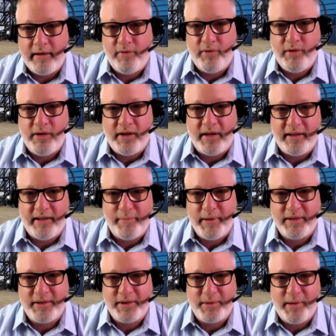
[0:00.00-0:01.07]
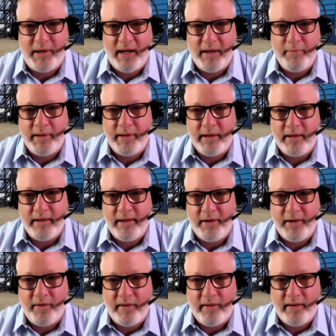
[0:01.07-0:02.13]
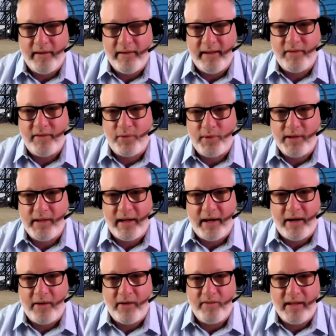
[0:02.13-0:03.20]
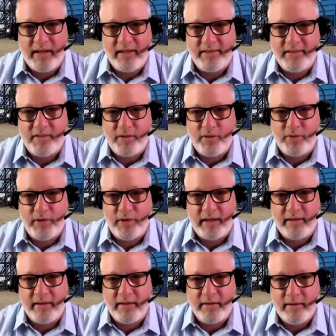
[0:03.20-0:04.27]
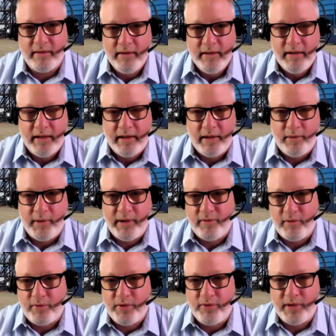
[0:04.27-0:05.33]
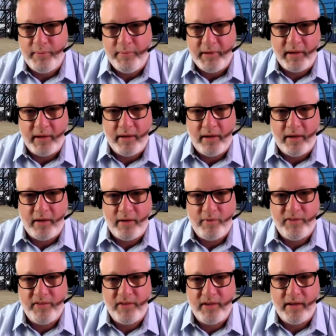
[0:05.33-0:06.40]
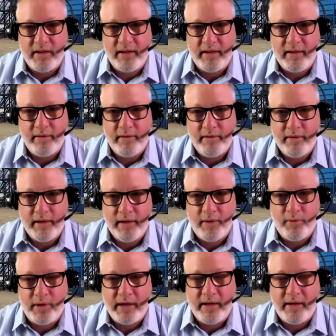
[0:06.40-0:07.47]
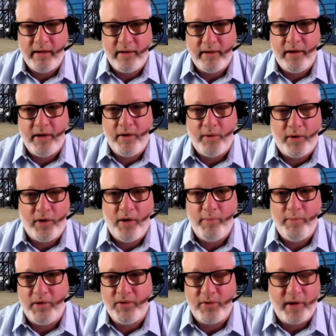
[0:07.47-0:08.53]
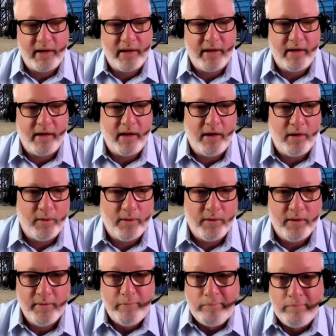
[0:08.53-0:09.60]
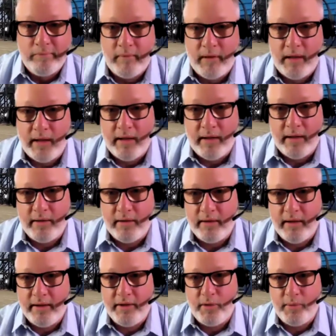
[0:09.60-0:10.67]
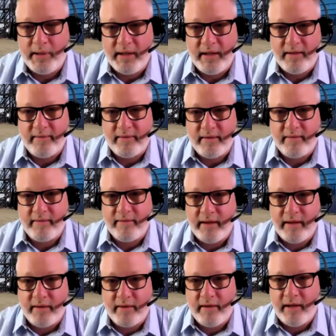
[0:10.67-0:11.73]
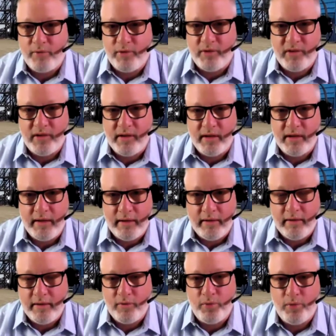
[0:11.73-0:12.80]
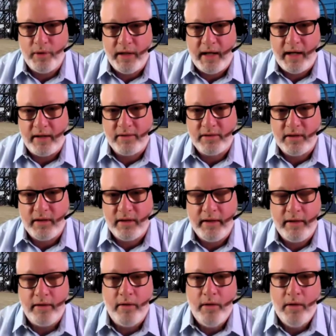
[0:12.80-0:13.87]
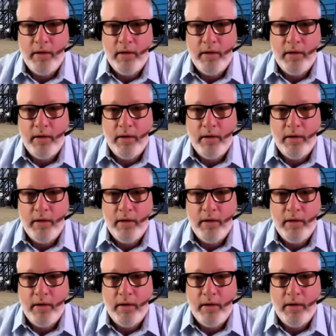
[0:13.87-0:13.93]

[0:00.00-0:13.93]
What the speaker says: if you look at the picture behind me, that's really our advantage, is the fact that we have a $50 million facility ready to go, or almost ready to go, and nobody else does. That facility, if we actually